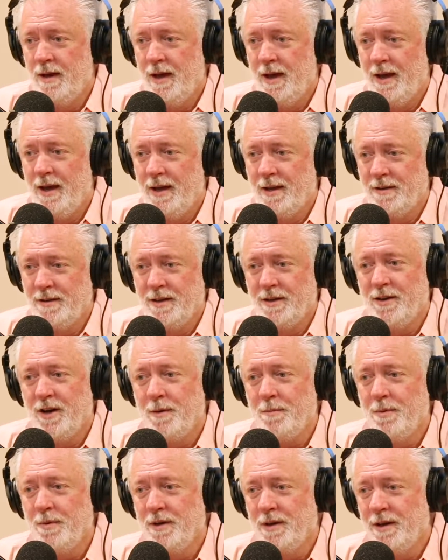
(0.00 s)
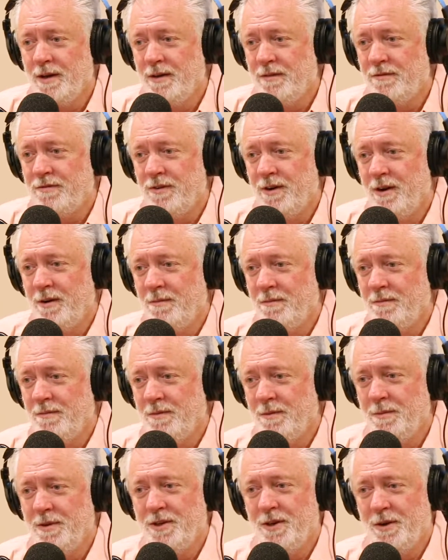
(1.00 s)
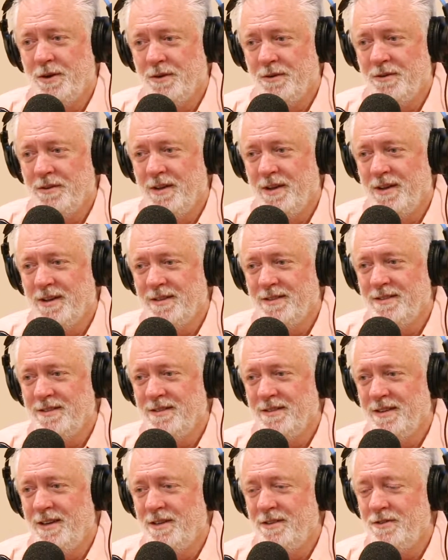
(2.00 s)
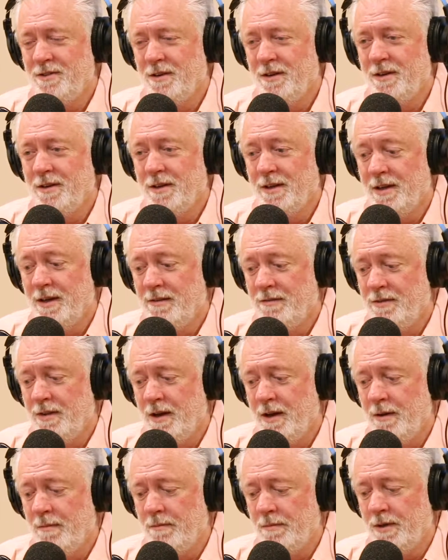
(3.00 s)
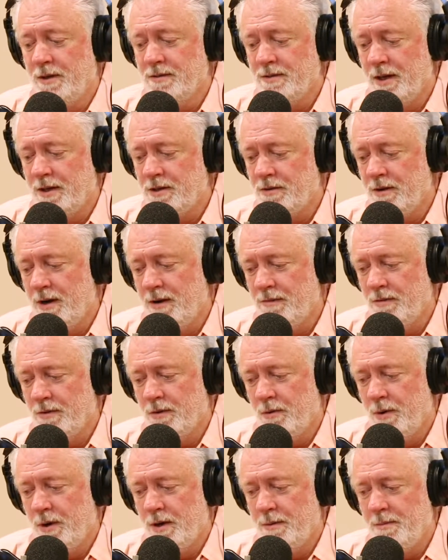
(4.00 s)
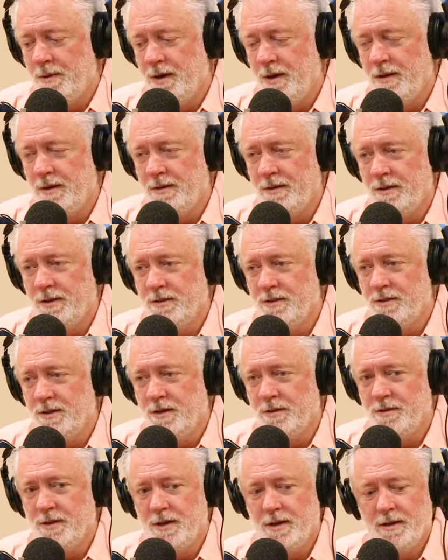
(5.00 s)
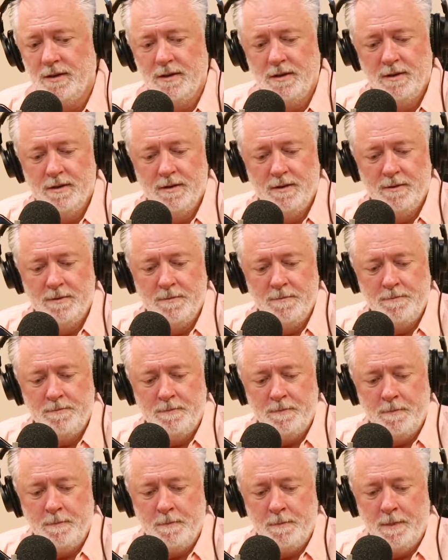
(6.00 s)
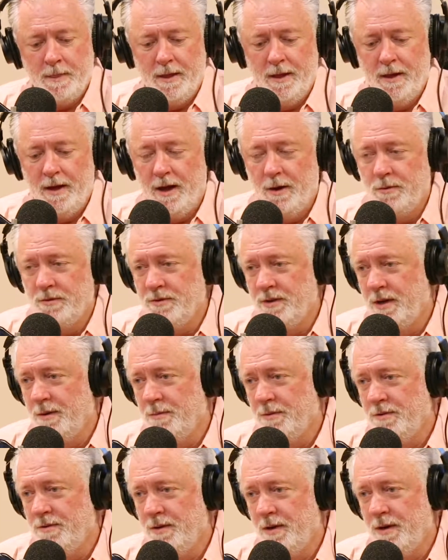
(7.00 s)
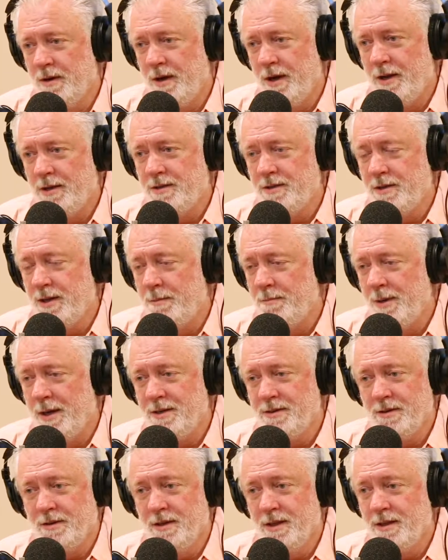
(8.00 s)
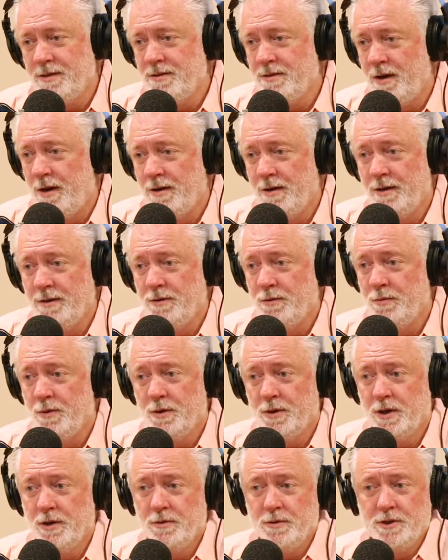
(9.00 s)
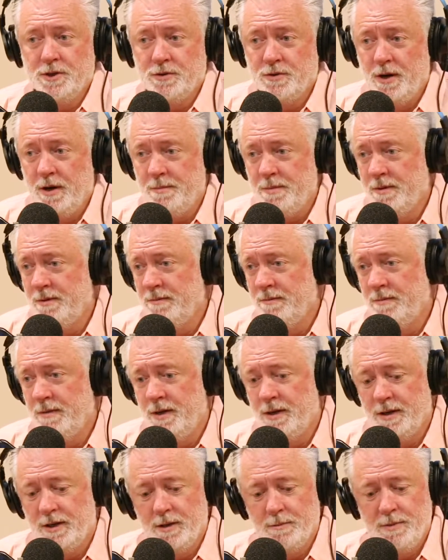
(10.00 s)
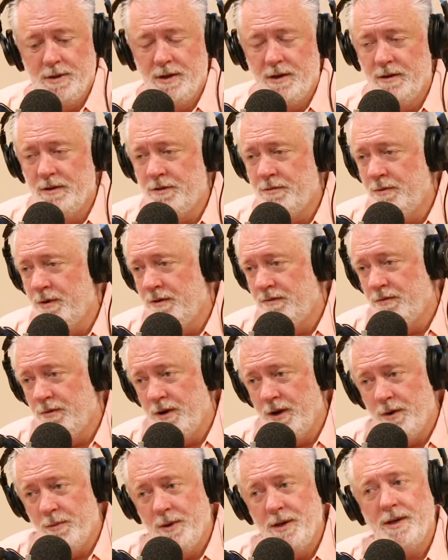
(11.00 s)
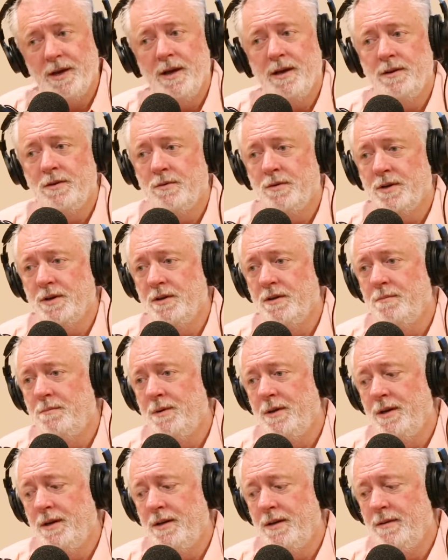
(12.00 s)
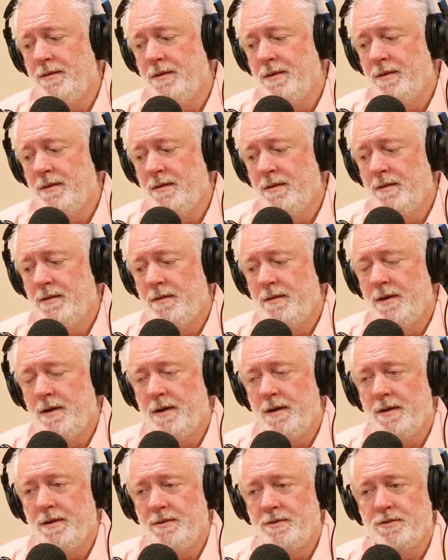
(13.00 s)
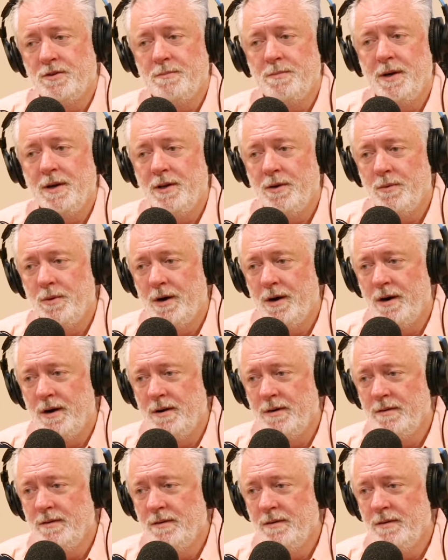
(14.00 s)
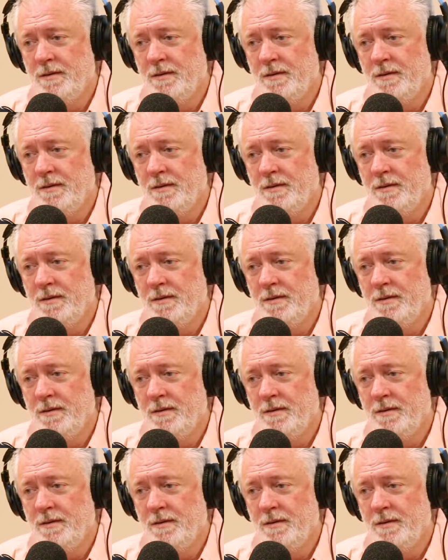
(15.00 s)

and decoupling it from material things, and started to give them, because I travel quite a bit in consulting. I said, basically, we're going to do a trip, and it could be a 3 or 4 day weekend, or it could be a trip anywhere